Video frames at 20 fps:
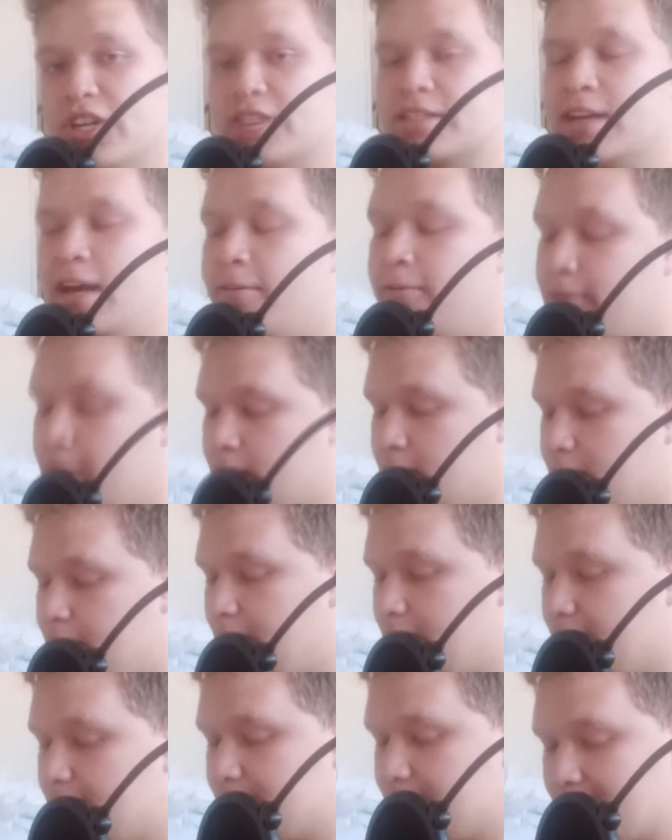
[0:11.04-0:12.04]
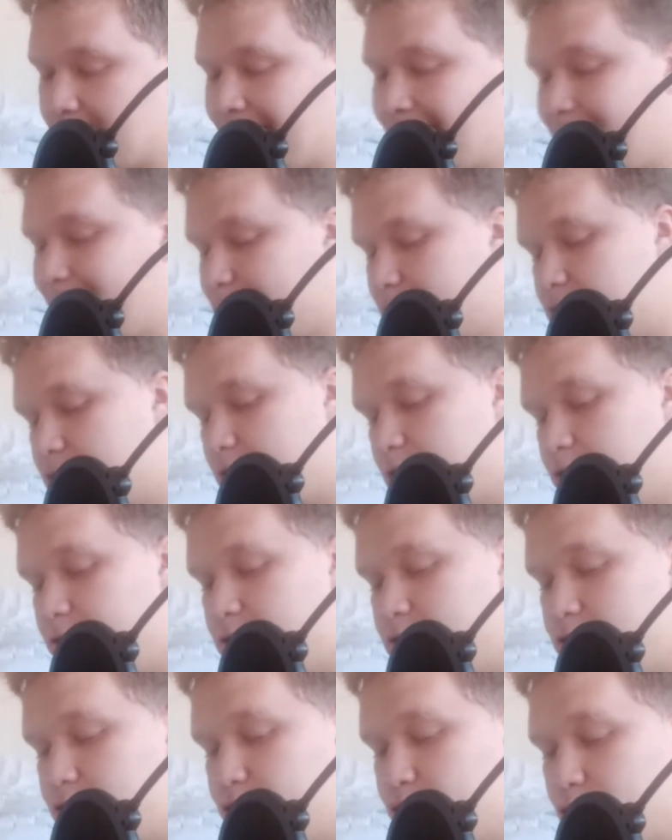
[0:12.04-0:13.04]
I fucking hated that. That was so
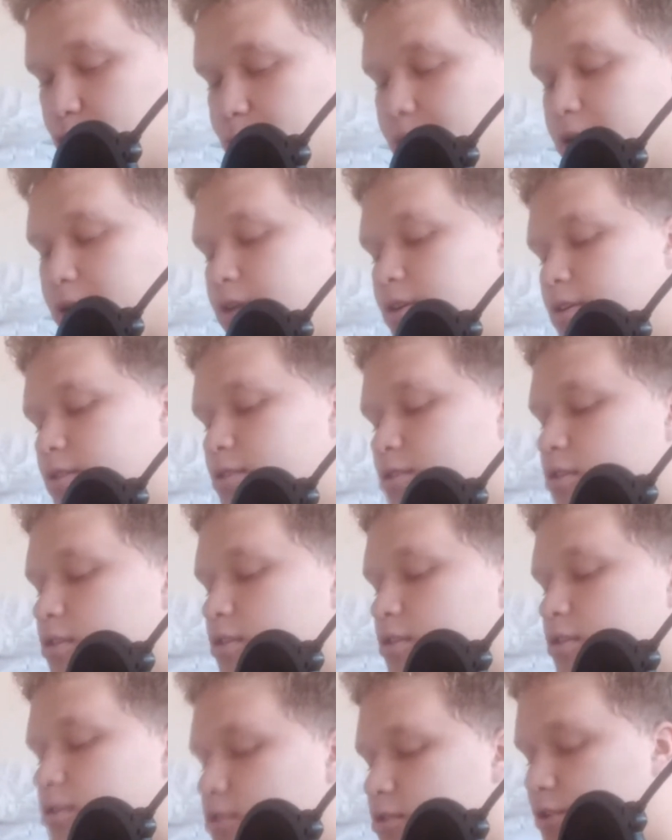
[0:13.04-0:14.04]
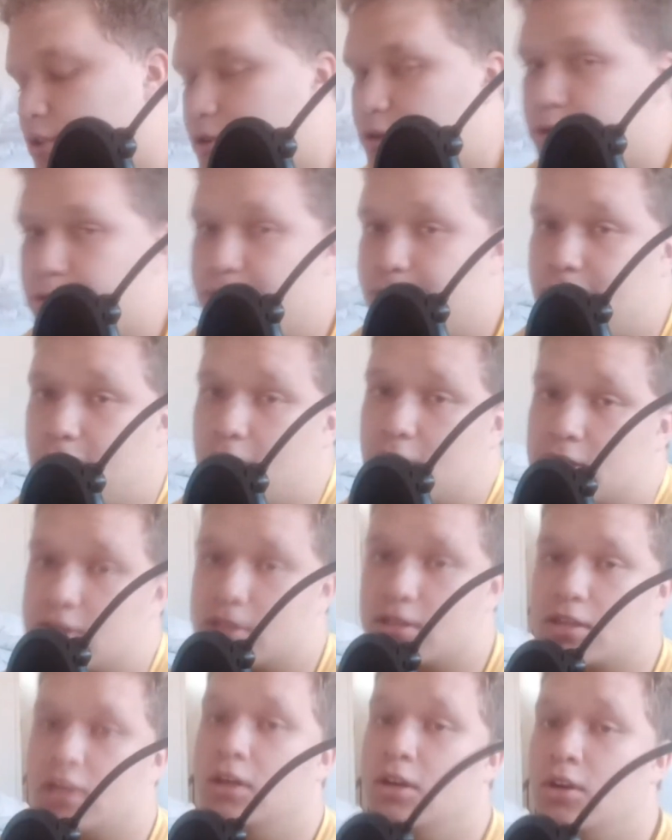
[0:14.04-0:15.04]
stupid. Doctor Who
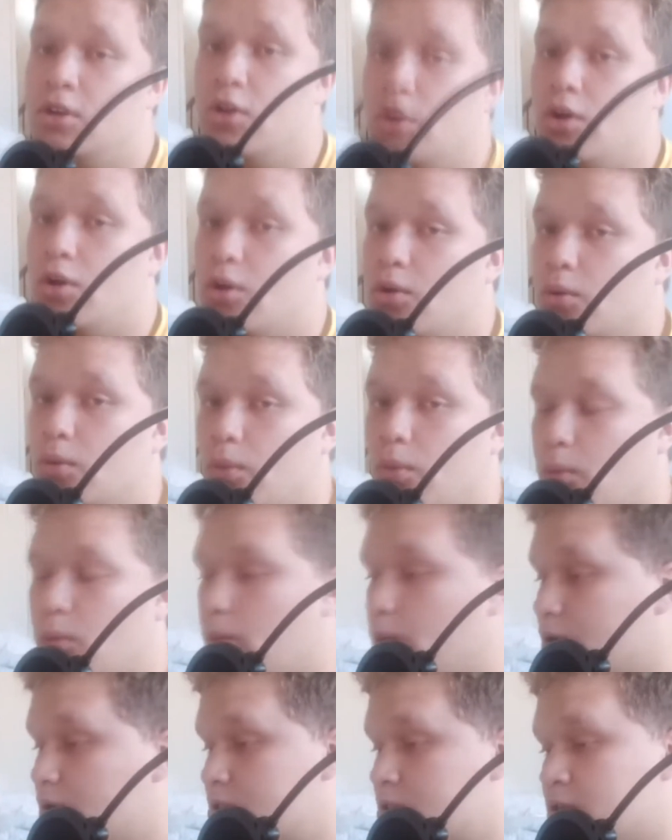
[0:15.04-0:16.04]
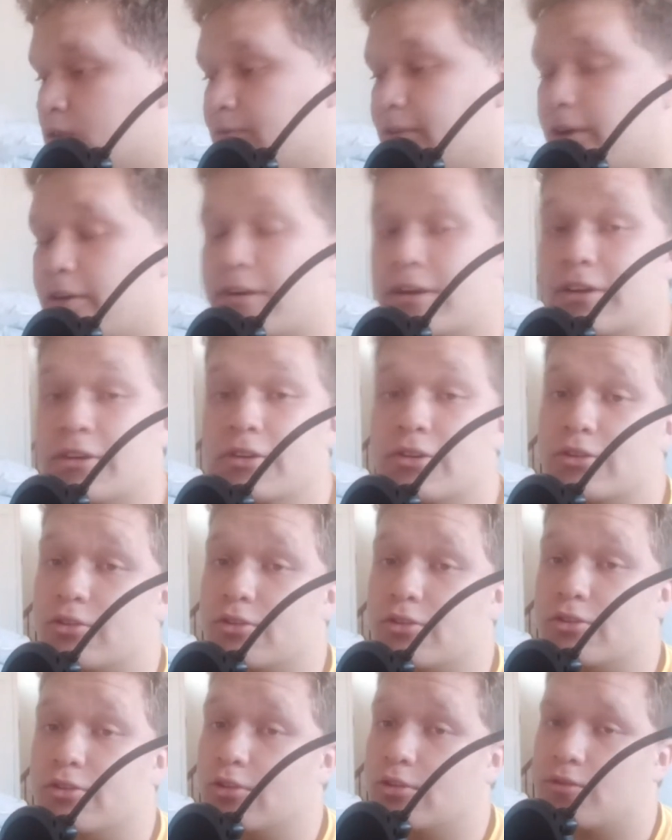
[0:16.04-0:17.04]
Flux wasn't very good
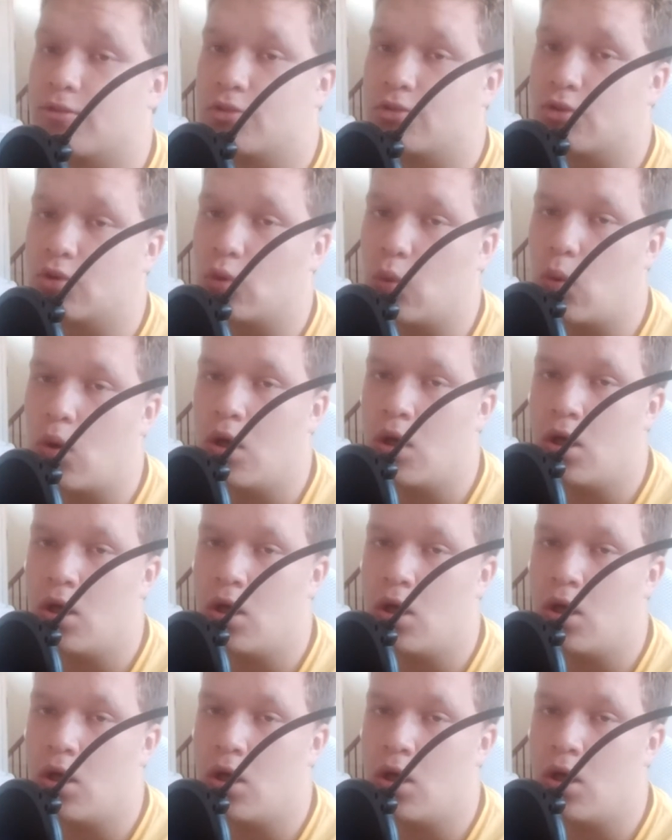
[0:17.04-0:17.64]
overall.